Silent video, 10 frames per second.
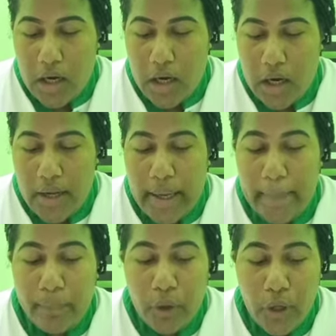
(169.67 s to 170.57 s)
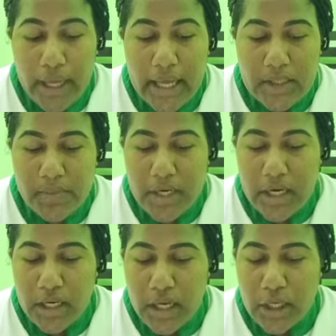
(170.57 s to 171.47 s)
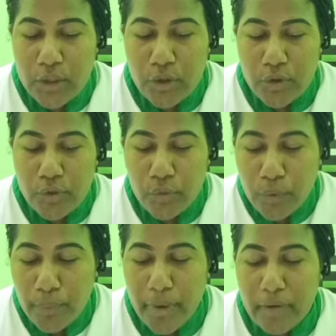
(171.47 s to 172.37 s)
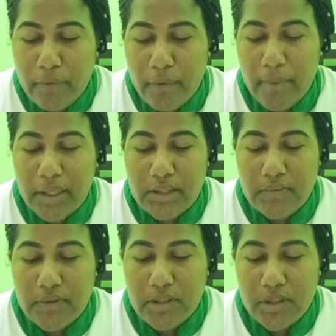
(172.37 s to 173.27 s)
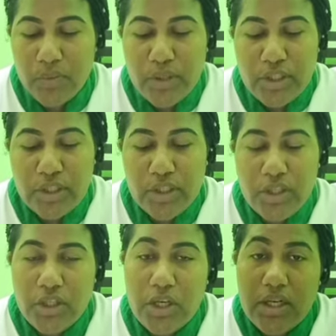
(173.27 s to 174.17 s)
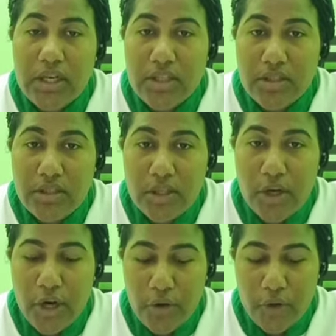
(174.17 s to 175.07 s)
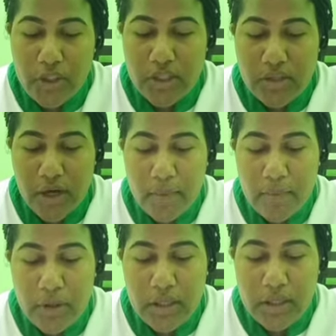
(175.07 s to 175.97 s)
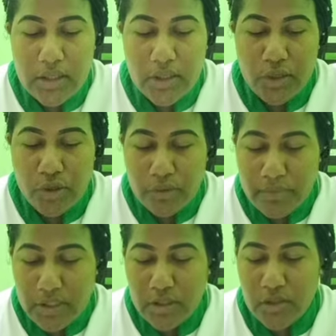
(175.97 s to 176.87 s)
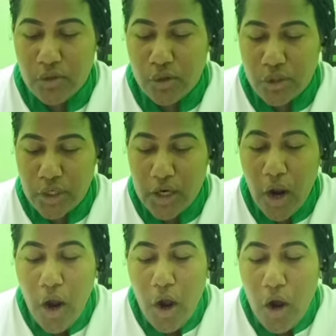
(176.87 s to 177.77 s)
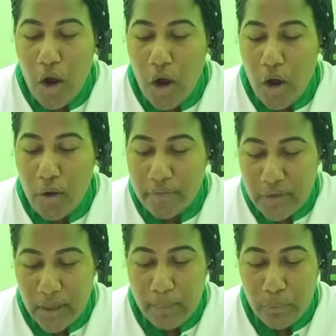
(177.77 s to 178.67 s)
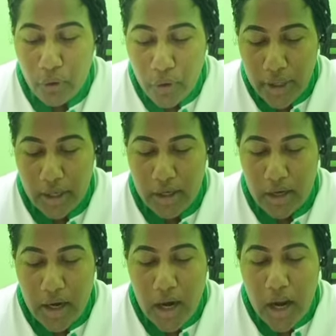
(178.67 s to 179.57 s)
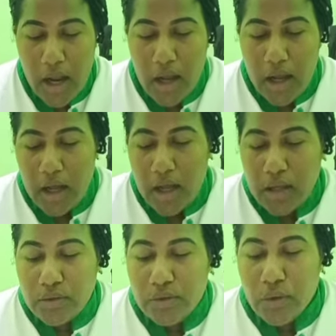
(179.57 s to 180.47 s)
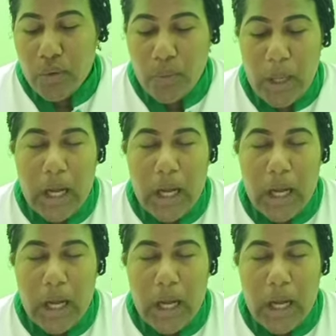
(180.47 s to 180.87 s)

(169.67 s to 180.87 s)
the employee has been engaged to perform activities which are usually necessary or desirable in the usual business or trade of the employer. So,